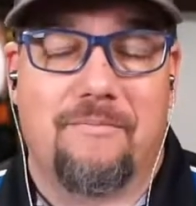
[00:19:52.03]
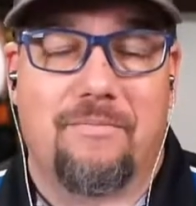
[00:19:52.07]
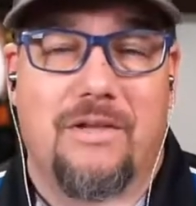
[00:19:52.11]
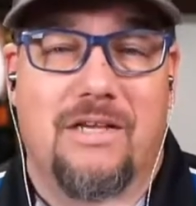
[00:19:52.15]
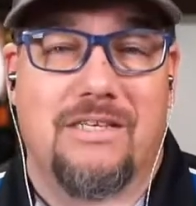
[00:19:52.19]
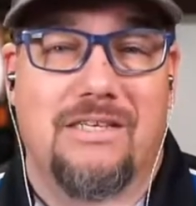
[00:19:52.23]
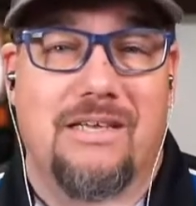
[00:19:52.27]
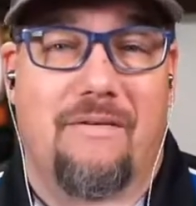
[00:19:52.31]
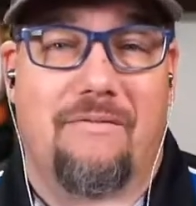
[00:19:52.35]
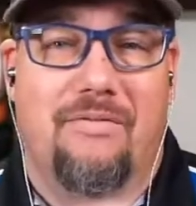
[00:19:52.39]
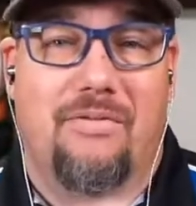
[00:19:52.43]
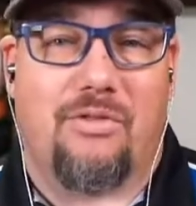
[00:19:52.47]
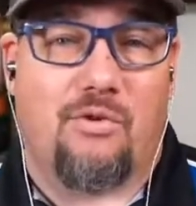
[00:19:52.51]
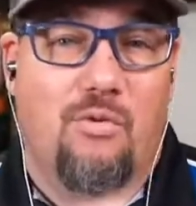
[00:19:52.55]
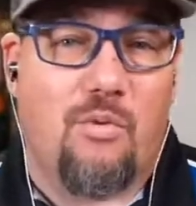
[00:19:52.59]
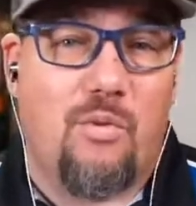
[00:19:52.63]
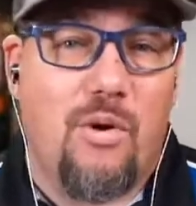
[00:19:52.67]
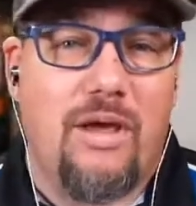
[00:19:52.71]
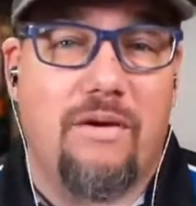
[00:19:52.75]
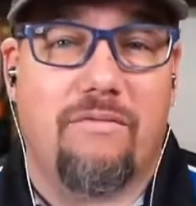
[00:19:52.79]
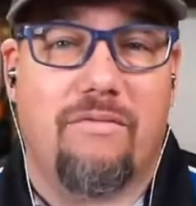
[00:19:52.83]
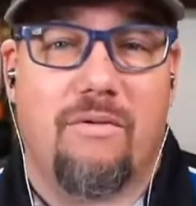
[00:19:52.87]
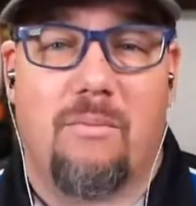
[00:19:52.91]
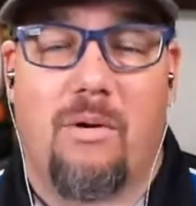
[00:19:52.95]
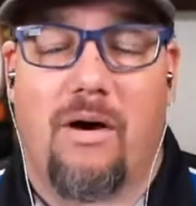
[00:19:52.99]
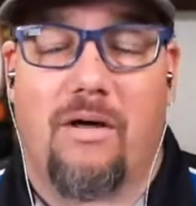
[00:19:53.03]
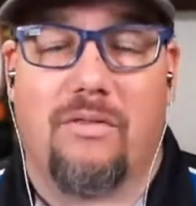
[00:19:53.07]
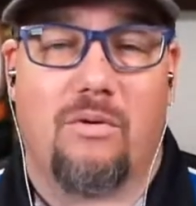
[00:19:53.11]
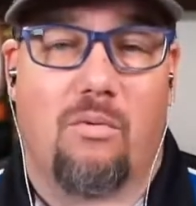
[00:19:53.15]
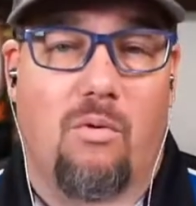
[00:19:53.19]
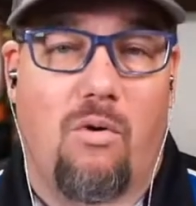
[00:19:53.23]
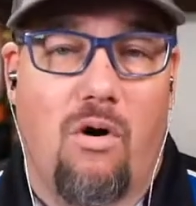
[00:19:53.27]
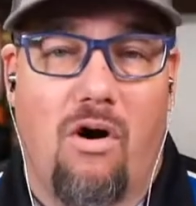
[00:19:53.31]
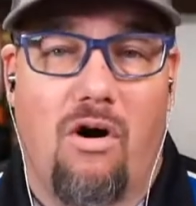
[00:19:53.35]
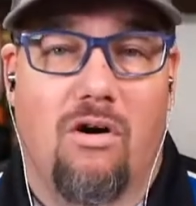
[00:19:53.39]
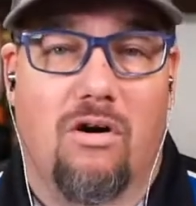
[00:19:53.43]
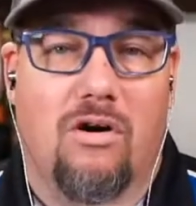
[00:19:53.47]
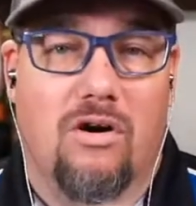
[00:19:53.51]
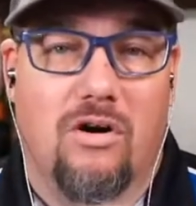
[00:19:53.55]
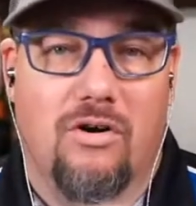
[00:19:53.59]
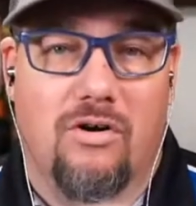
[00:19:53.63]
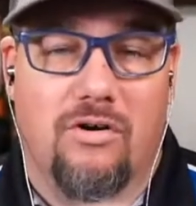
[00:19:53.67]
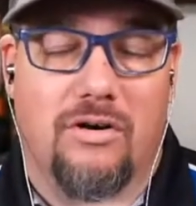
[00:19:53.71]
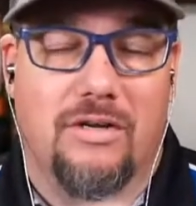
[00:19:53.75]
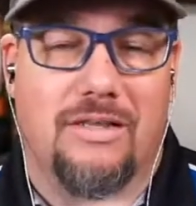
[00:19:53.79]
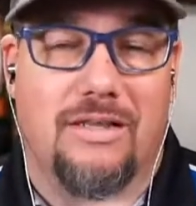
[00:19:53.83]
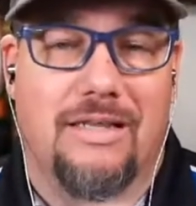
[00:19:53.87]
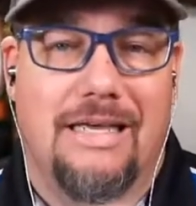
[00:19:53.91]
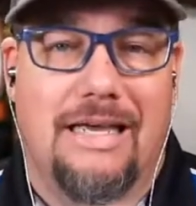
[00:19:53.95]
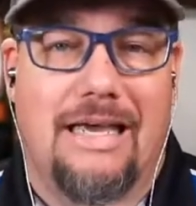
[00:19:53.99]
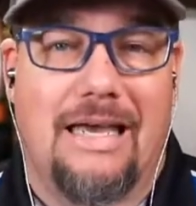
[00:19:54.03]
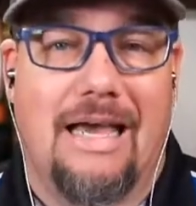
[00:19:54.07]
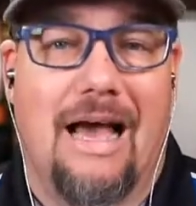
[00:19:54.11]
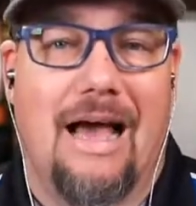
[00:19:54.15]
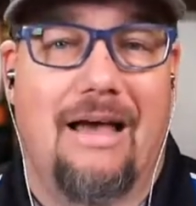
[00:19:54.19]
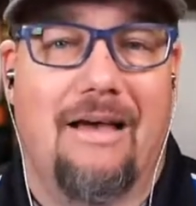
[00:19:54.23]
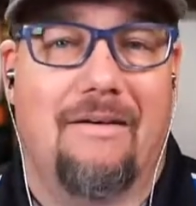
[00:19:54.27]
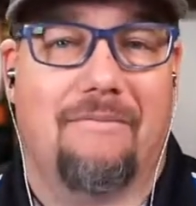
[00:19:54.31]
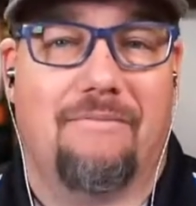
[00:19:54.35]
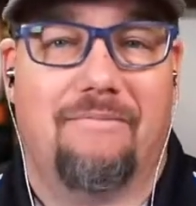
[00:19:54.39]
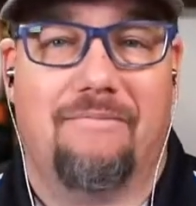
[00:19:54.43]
because I have 3 of them on the wall currently.